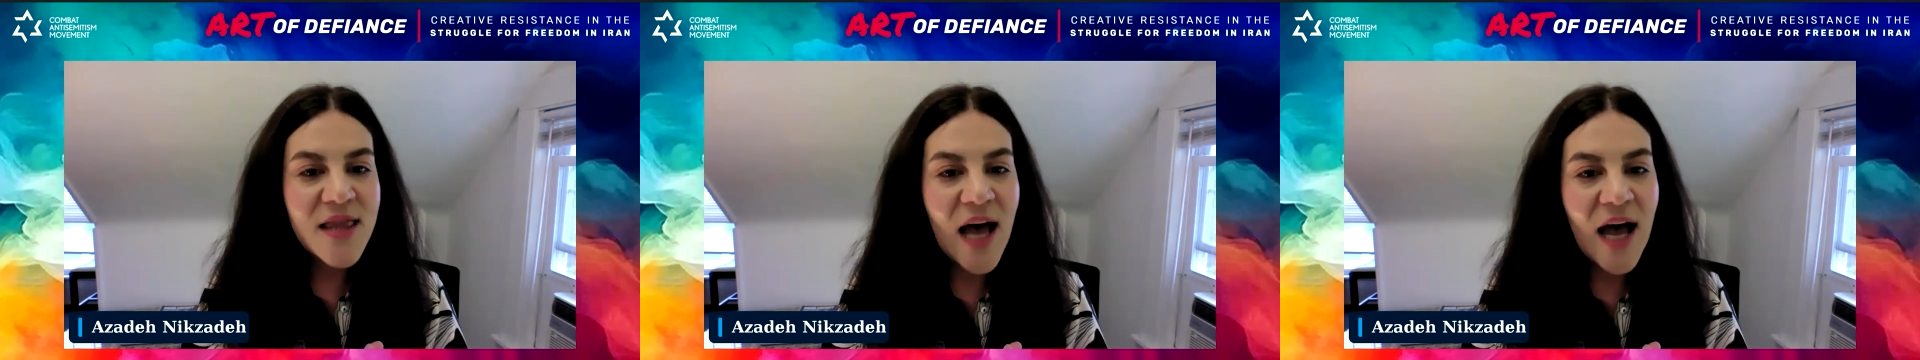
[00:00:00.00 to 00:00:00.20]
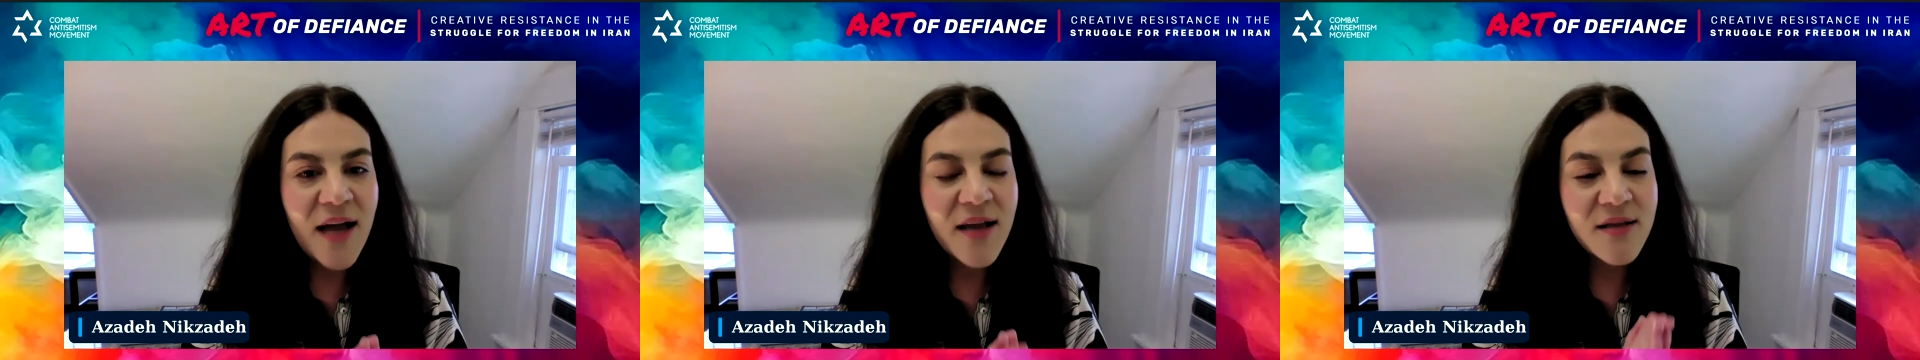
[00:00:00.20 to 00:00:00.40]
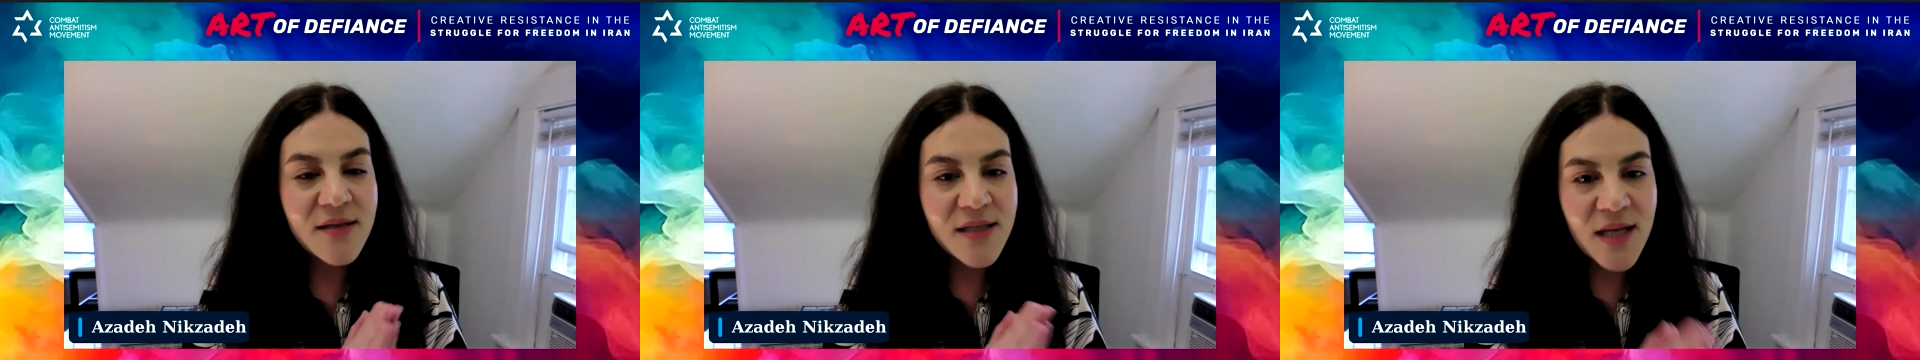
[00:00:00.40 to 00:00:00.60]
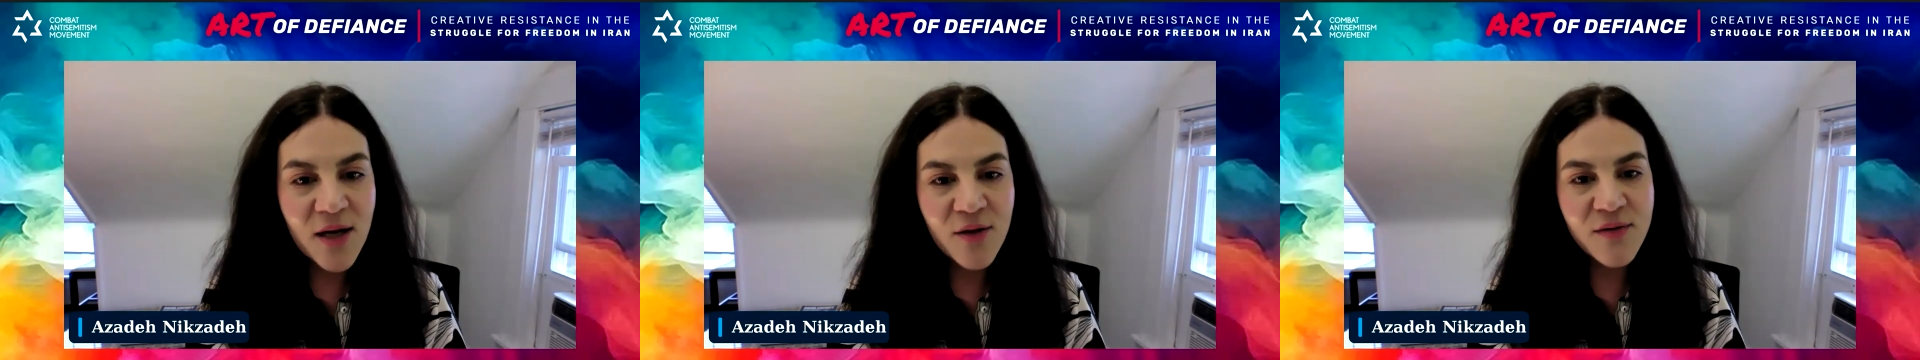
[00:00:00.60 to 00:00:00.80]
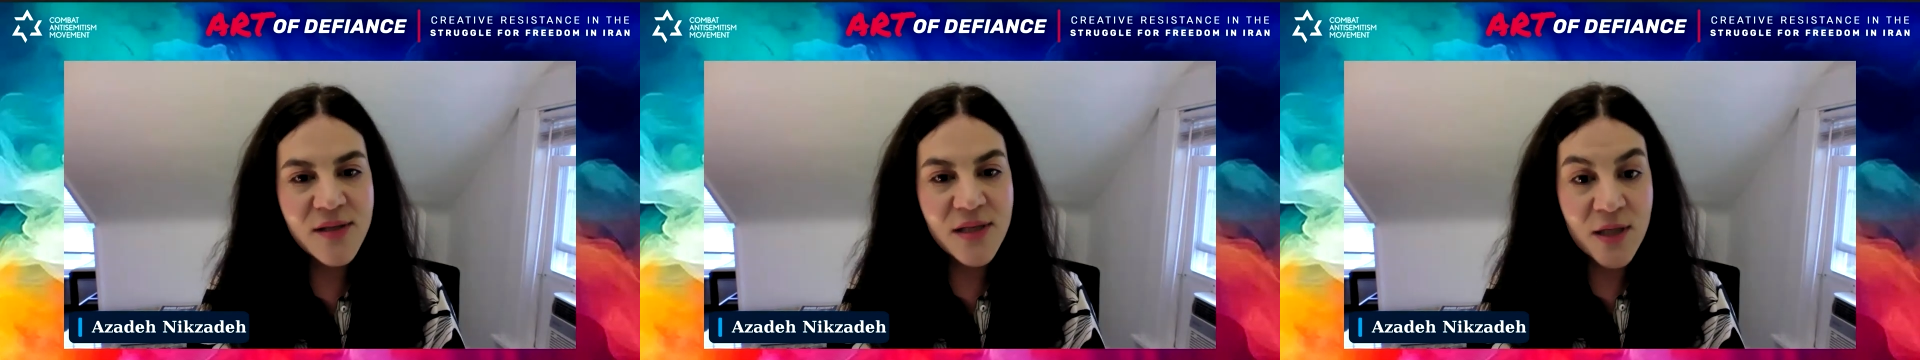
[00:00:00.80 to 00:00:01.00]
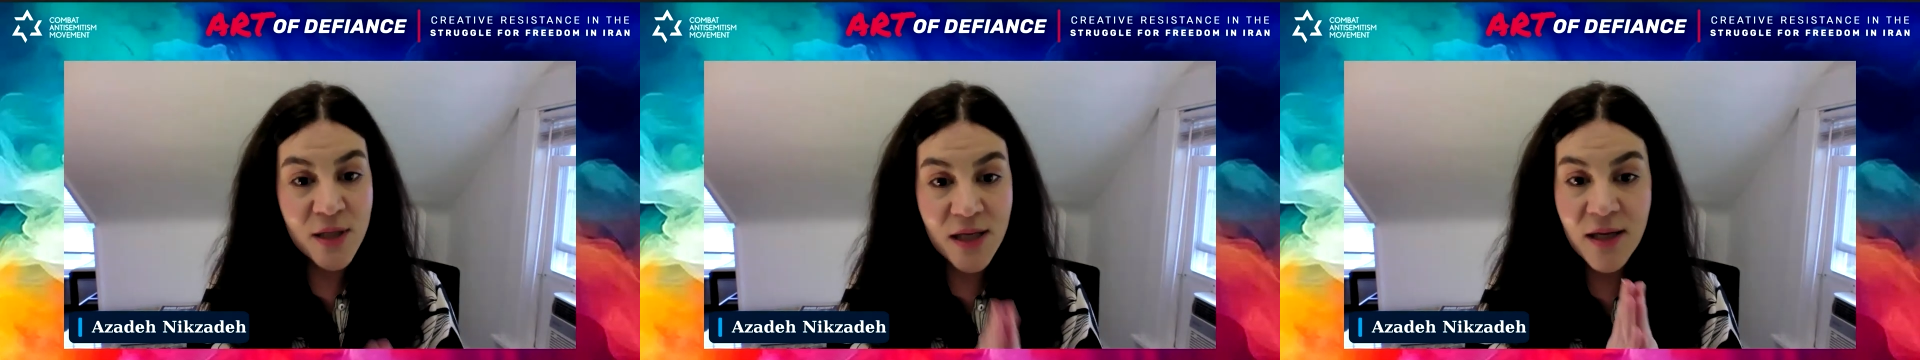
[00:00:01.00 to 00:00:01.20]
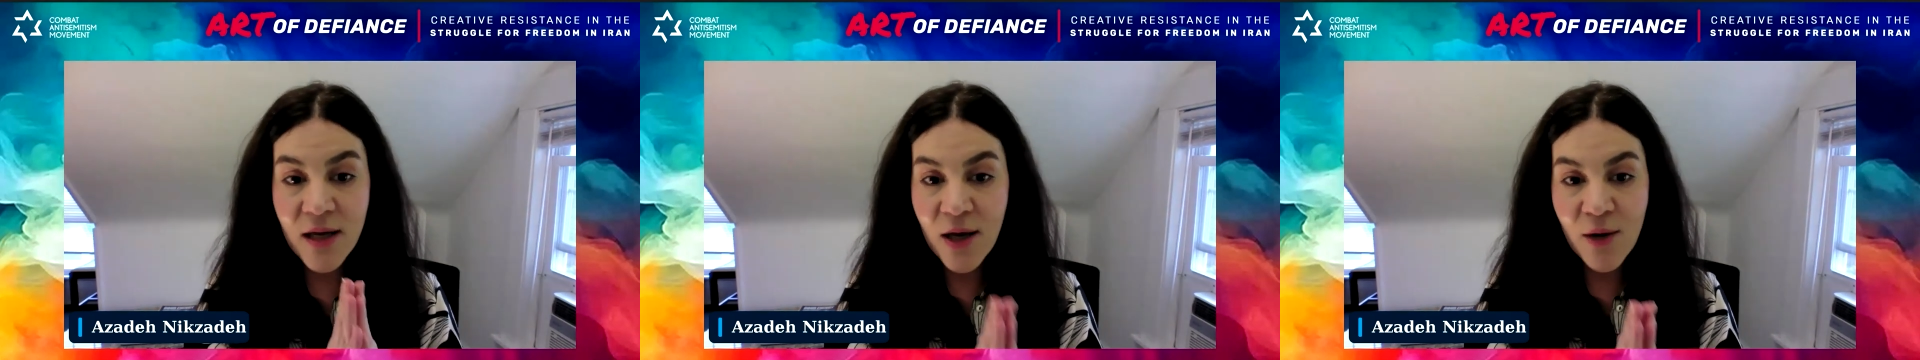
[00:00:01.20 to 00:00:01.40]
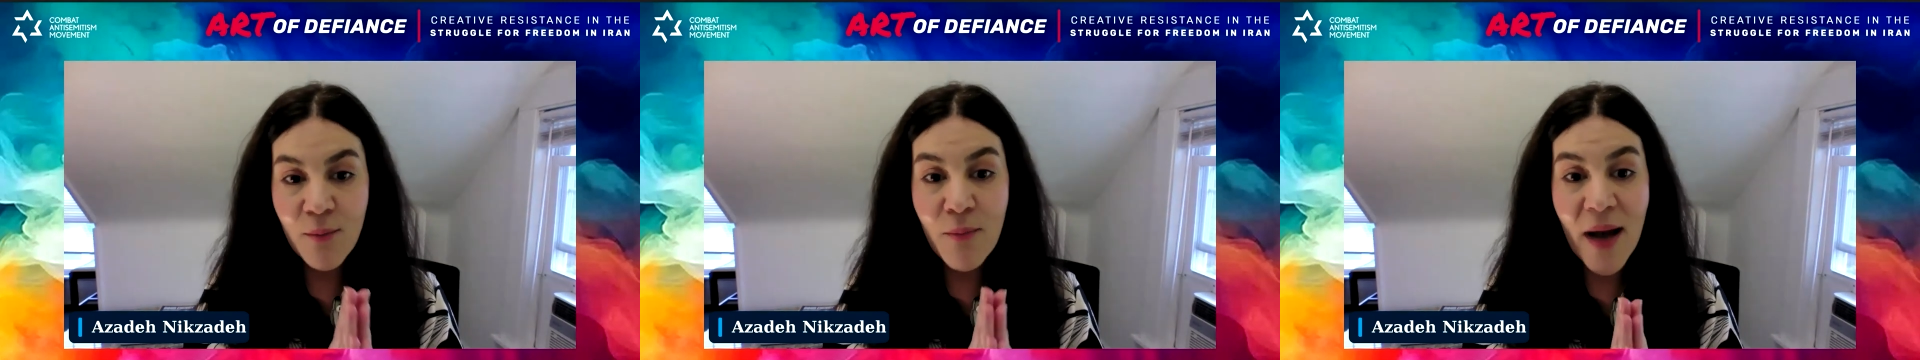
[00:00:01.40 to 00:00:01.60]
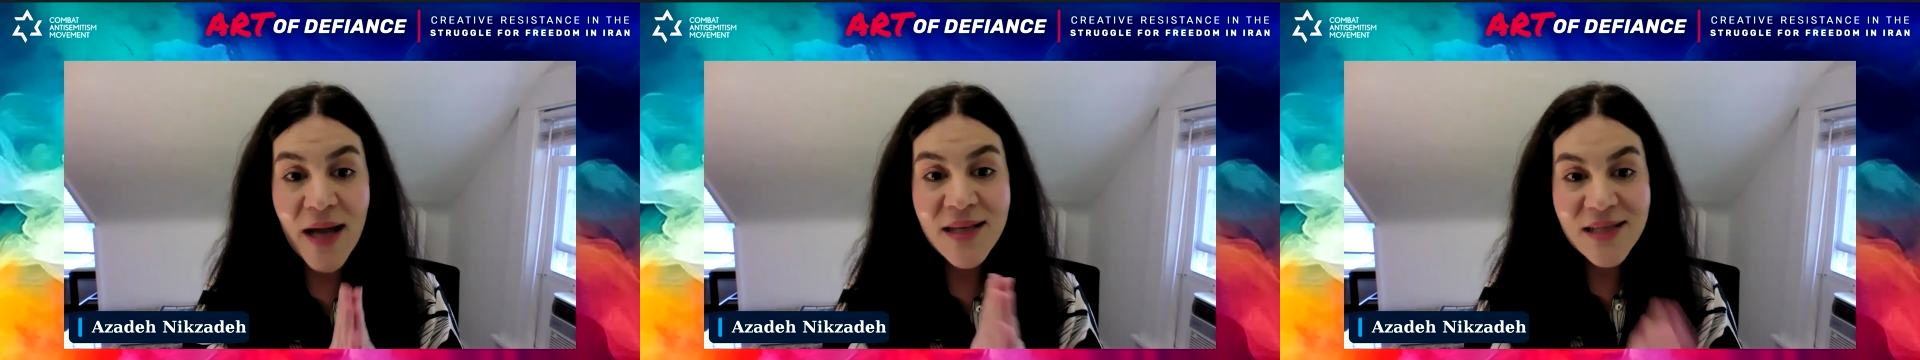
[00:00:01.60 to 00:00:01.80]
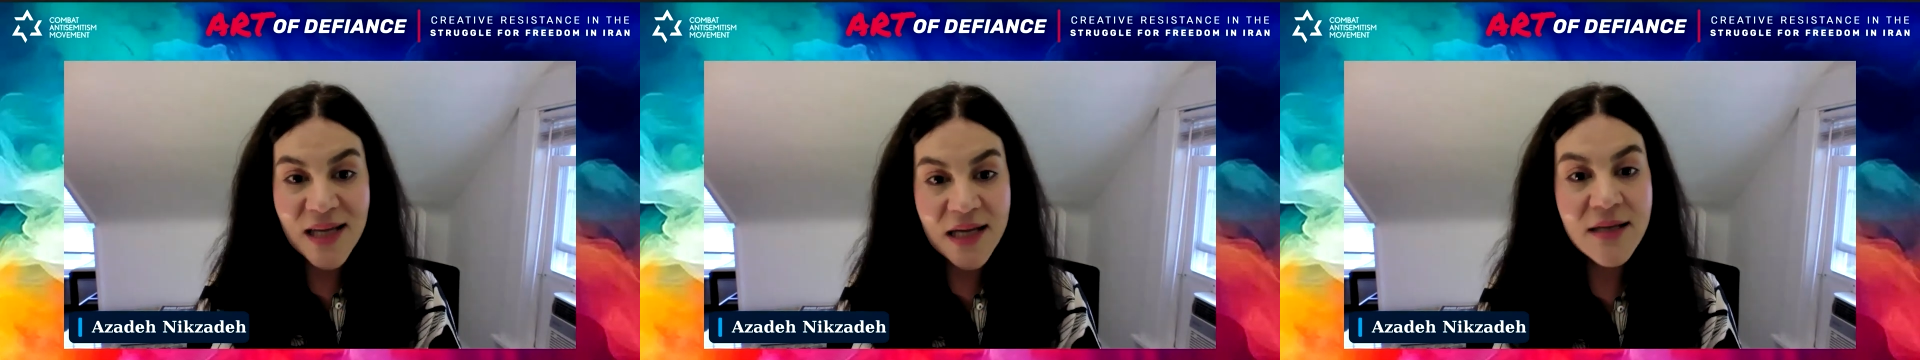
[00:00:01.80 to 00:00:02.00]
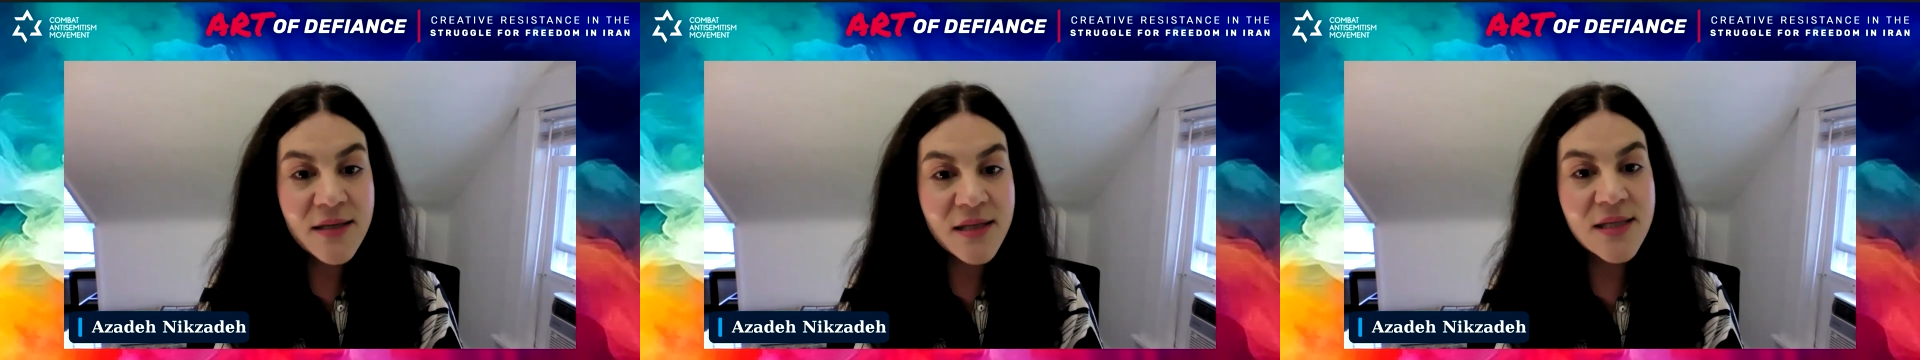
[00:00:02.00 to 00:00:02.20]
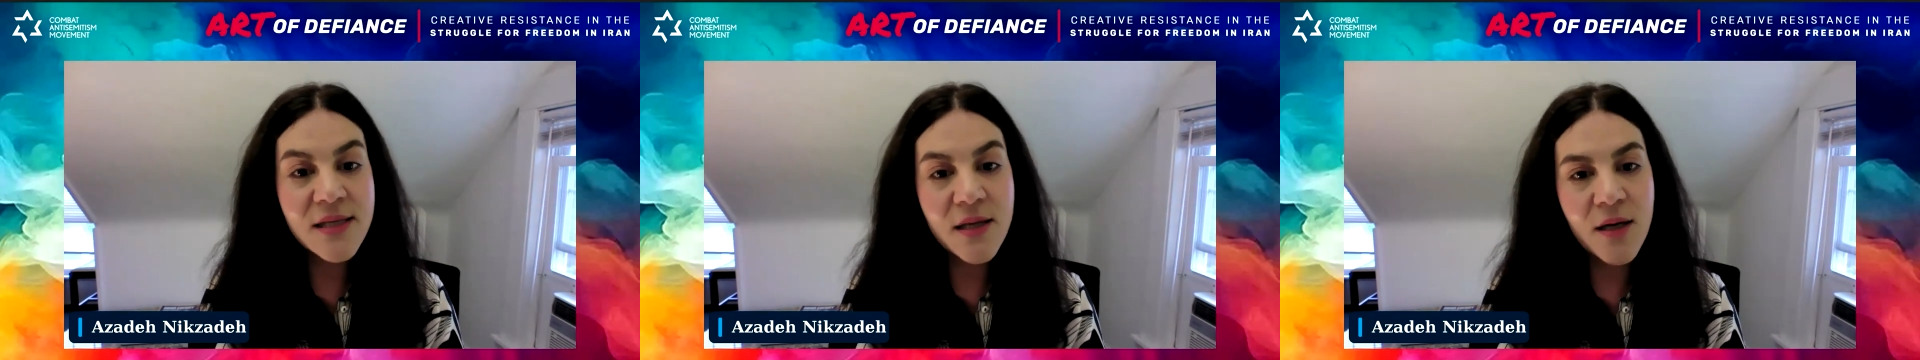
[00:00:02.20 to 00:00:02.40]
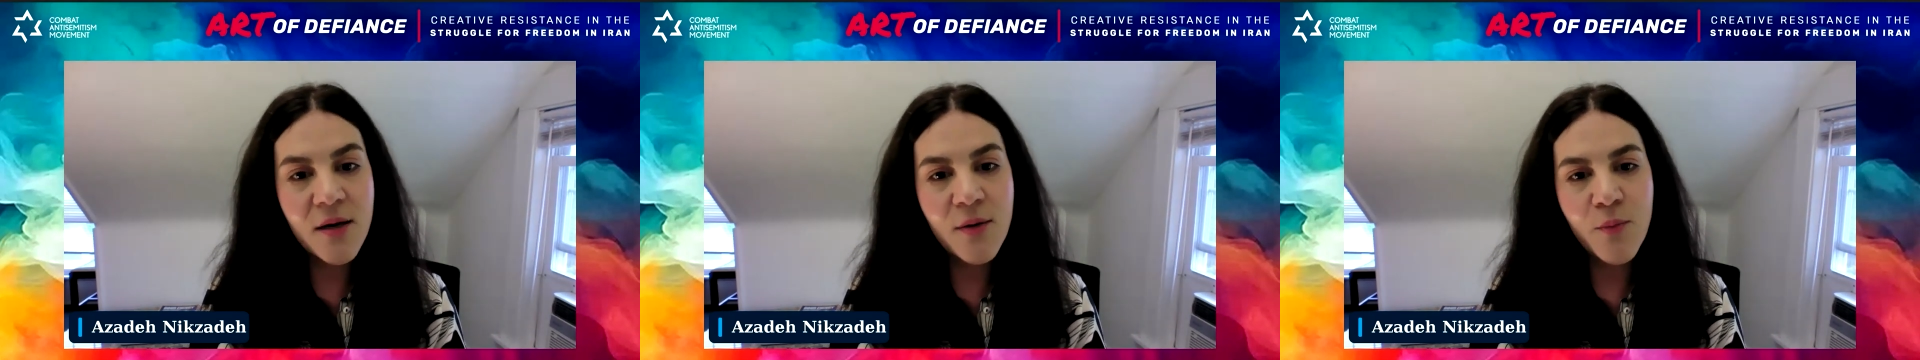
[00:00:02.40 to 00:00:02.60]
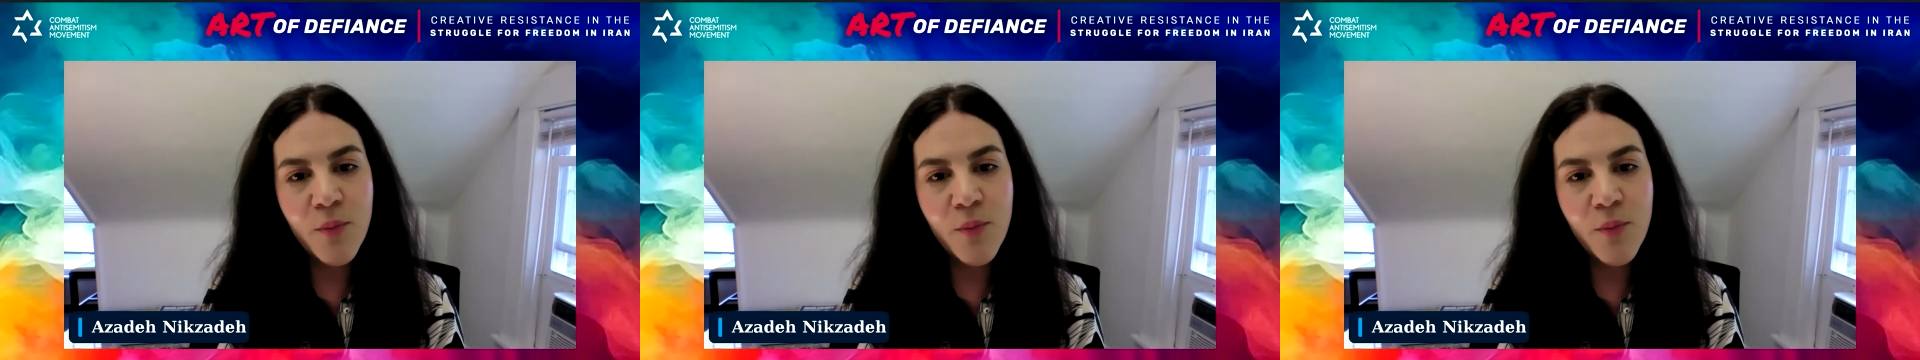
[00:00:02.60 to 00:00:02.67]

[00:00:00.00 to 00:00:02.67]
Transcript: that tells mandates